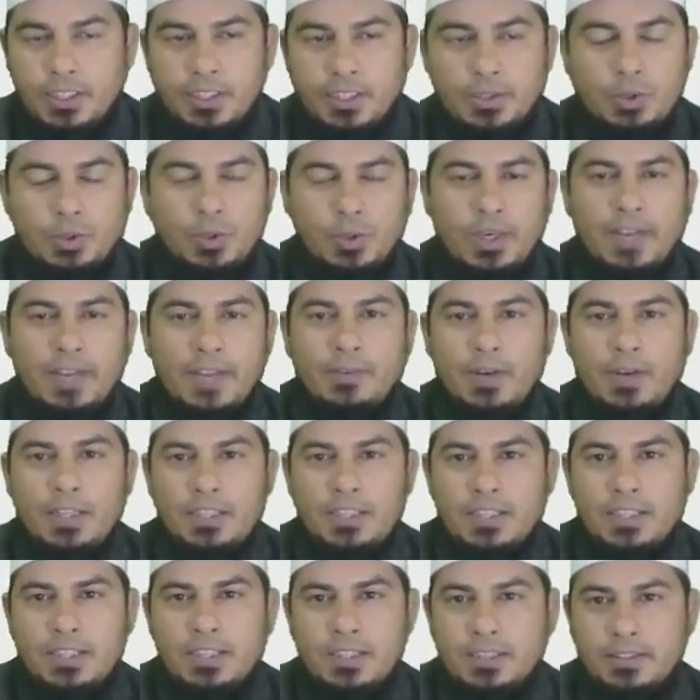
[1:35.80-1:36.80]
two
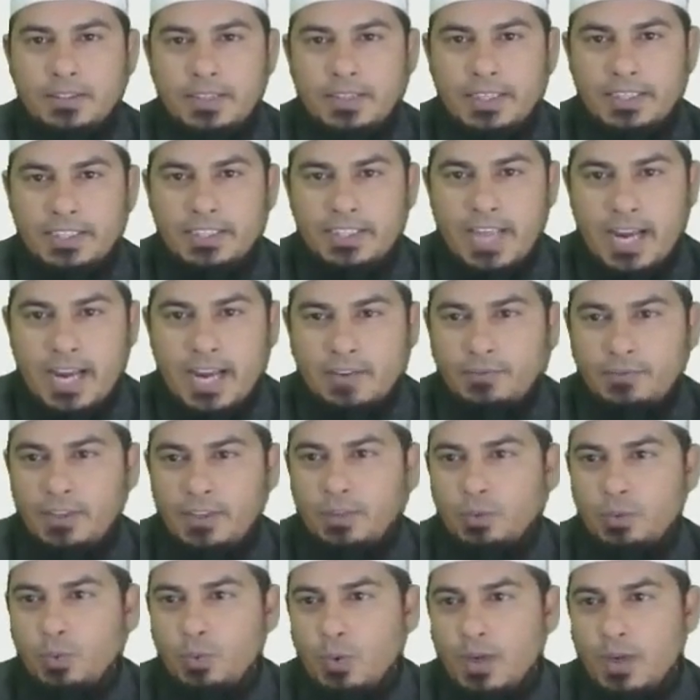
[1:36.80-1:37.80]
ones, then start
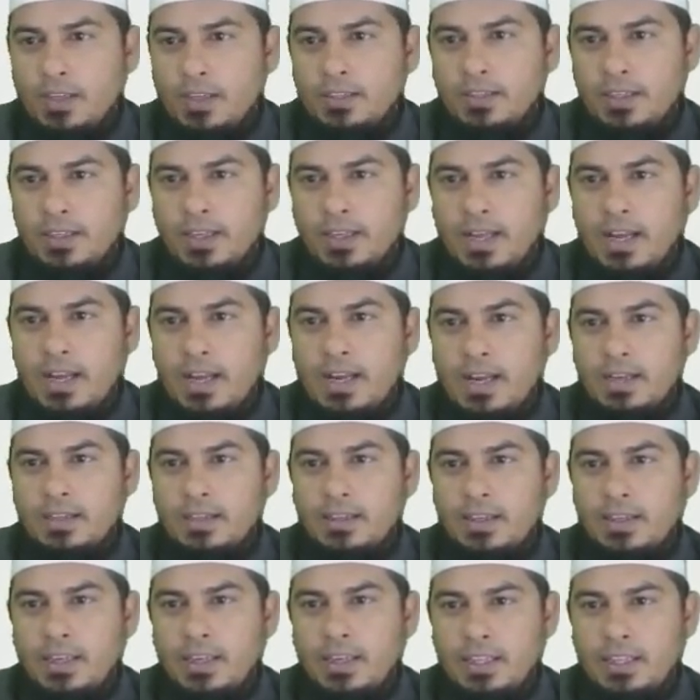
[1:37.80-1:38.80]
with 1.
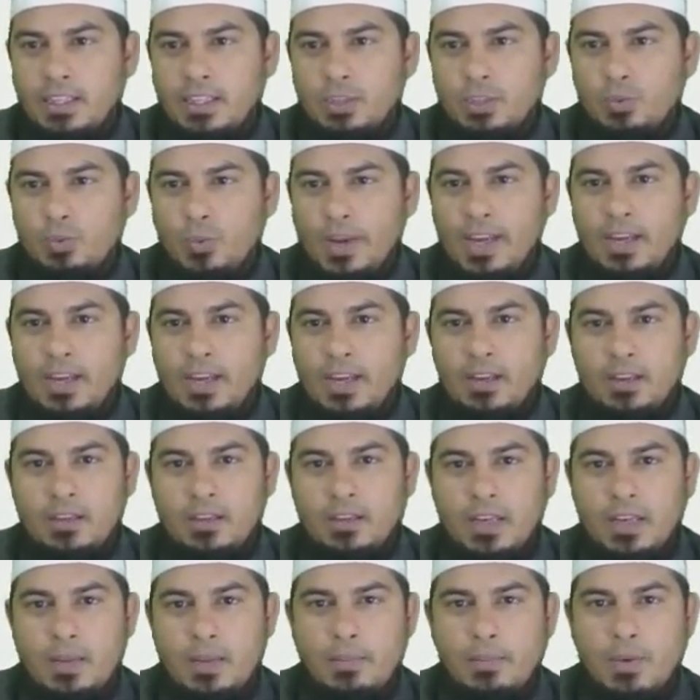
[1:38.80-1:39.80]
In this way,
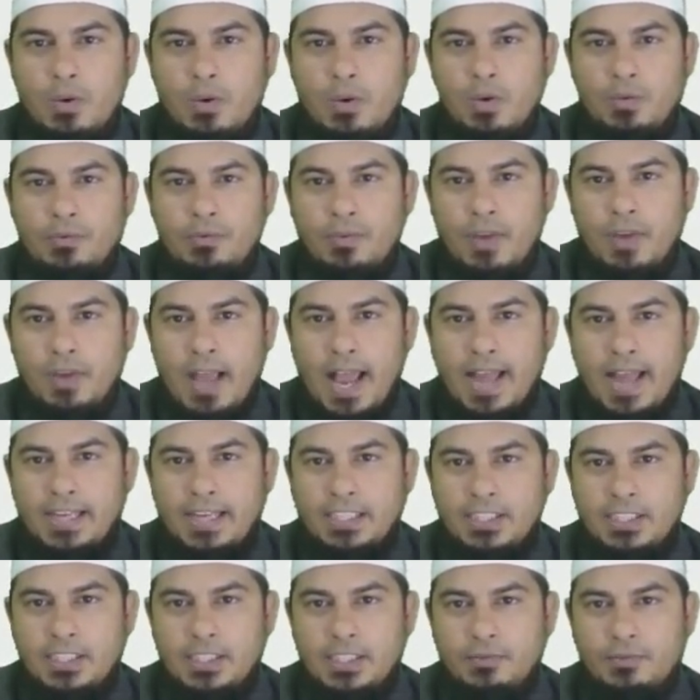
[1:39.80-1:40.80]
number of
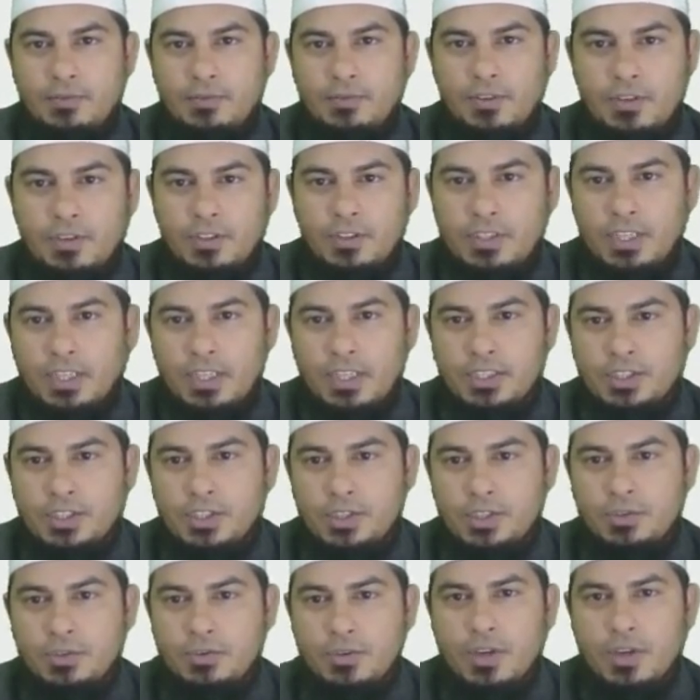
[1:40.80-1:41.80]
addition first is
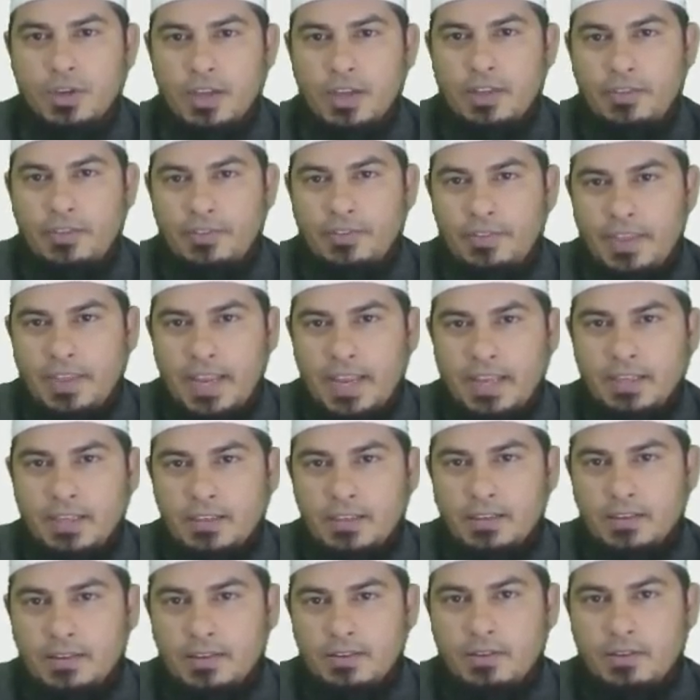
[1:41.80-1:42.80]
2,
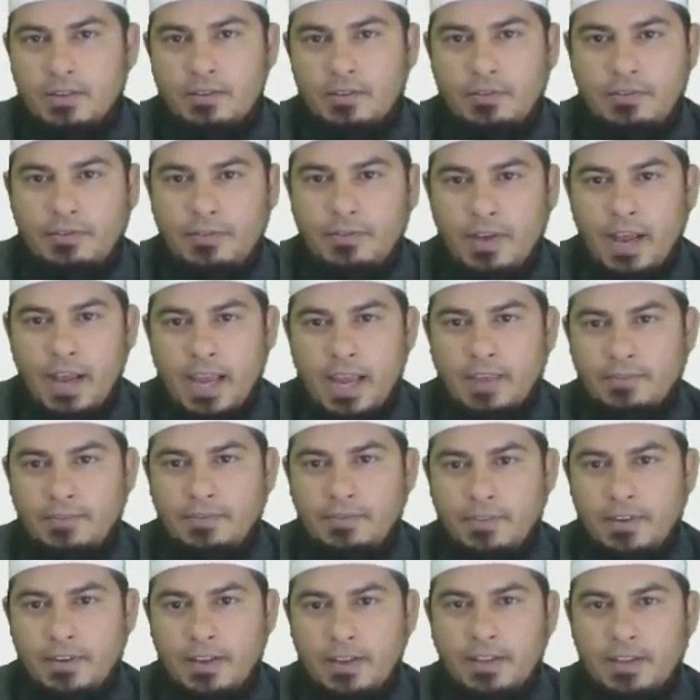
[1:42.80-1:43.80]
then 5,
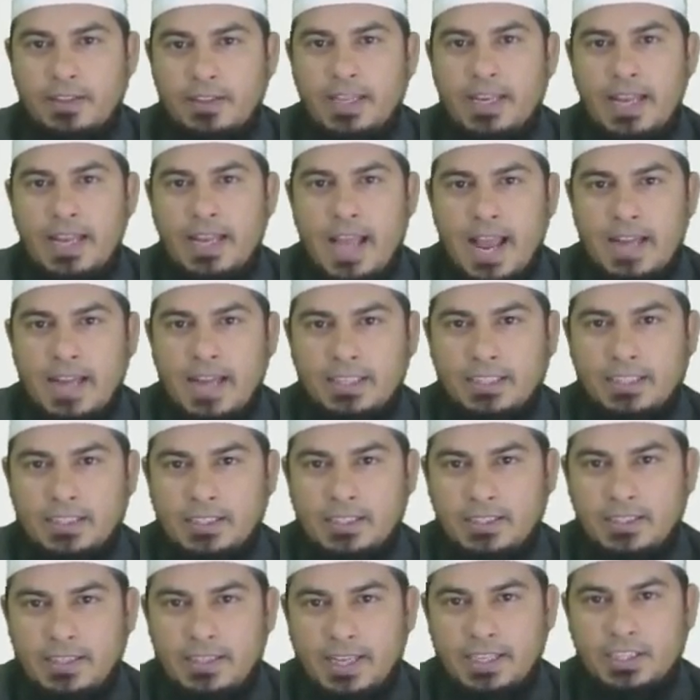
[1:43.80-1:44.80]
then add
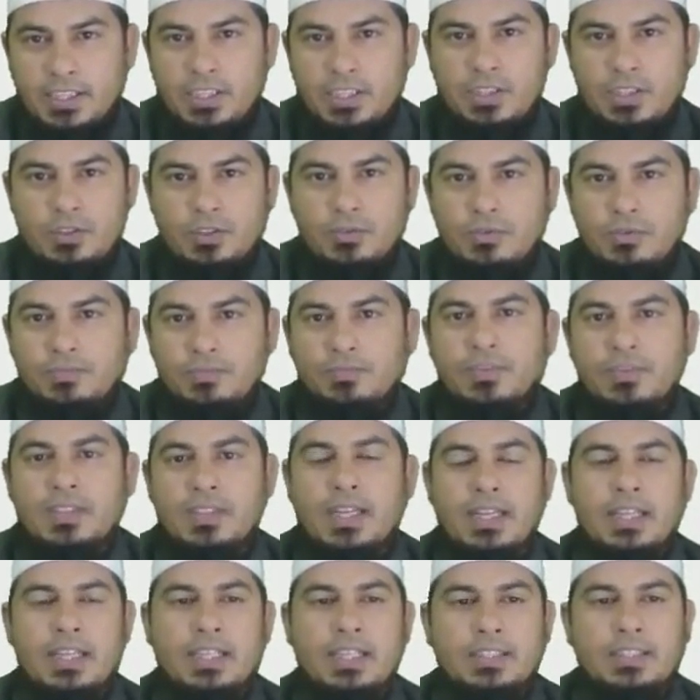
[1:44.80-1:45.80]
this next 2,
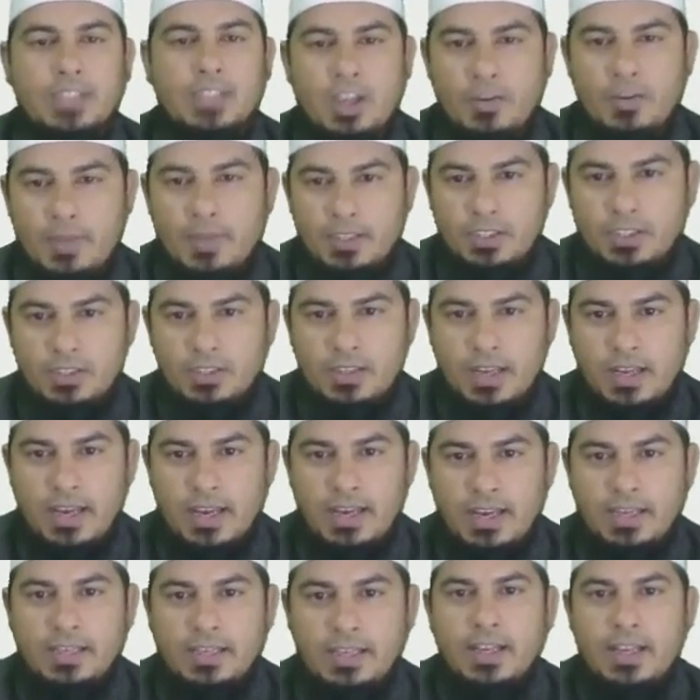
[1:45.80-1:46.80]
that is how much,
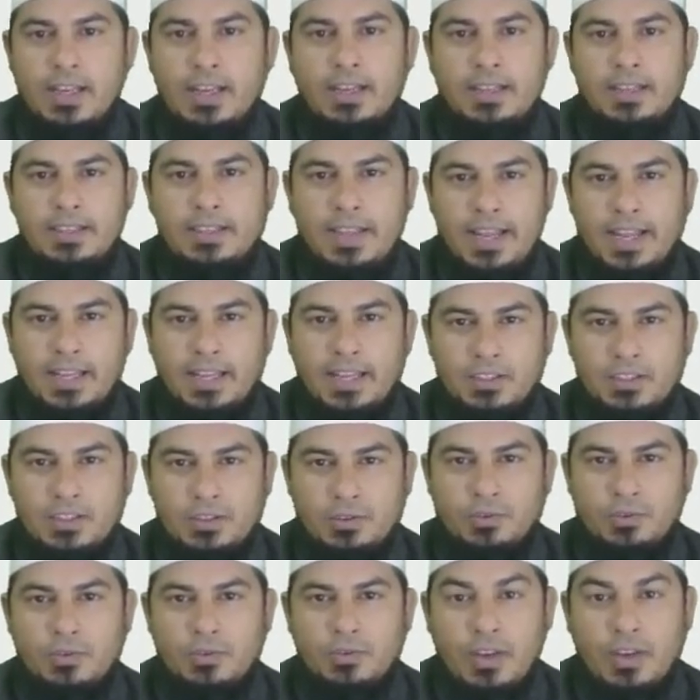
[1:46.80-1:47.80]
9, next
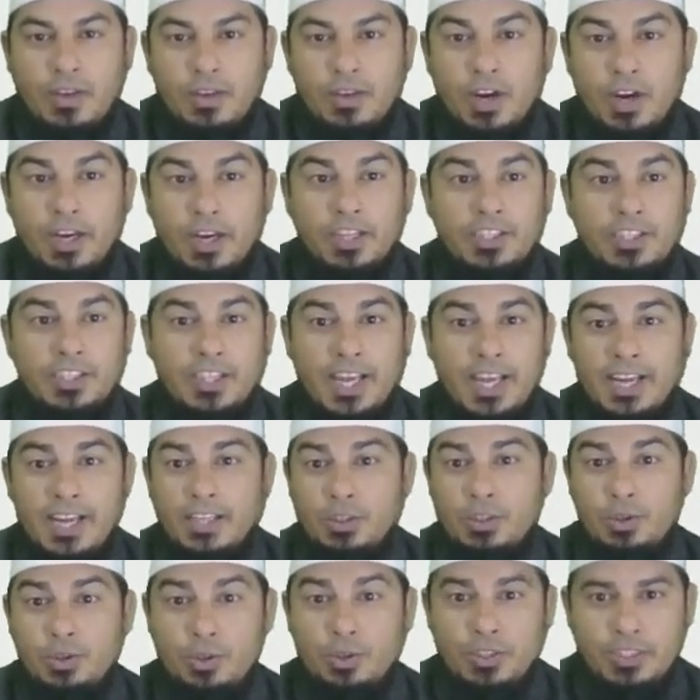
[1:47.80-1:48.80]
2, you got a
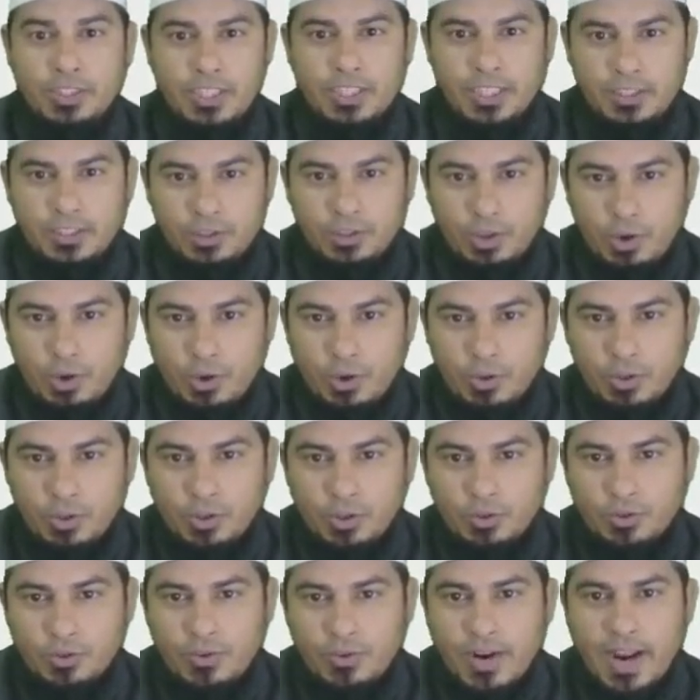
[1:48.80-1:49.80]
10, 2 digits, so
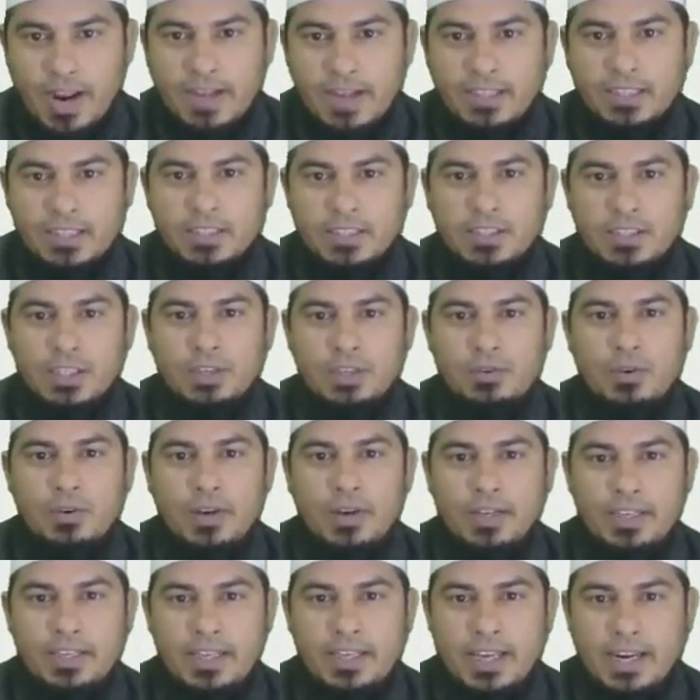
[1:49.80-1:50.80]
you write the 0
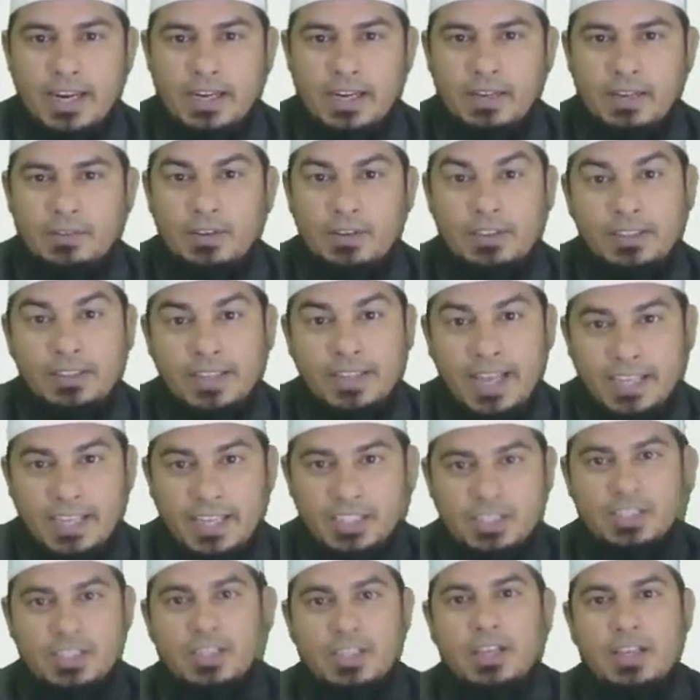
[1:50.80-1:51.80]
and carry on.
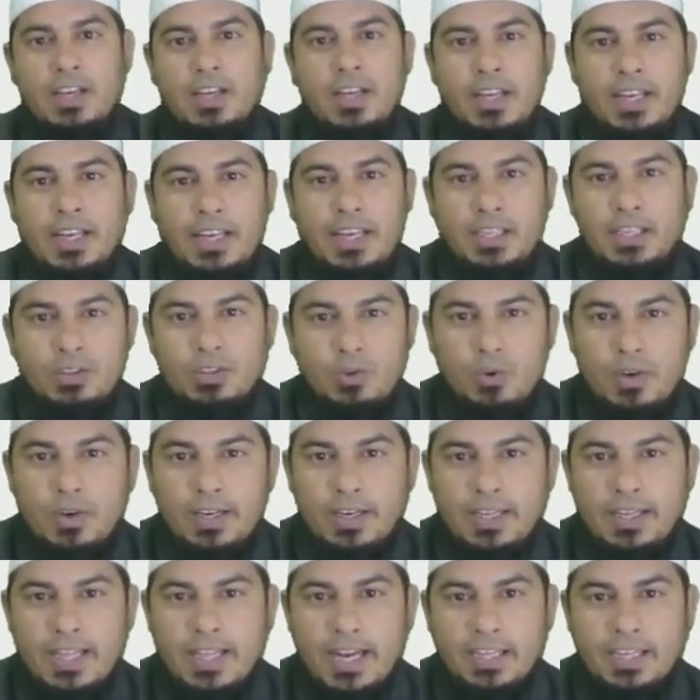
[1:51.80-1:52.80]
Next is
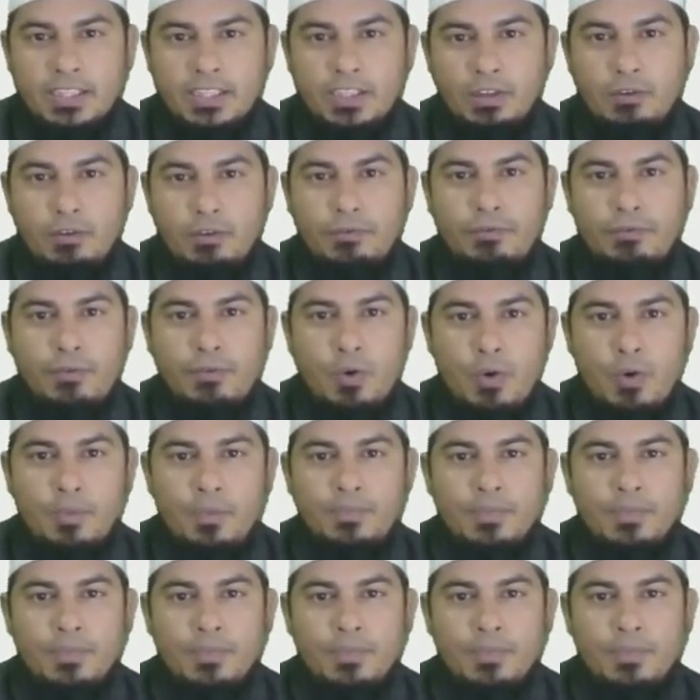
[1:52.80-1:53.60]
only the addition of 4,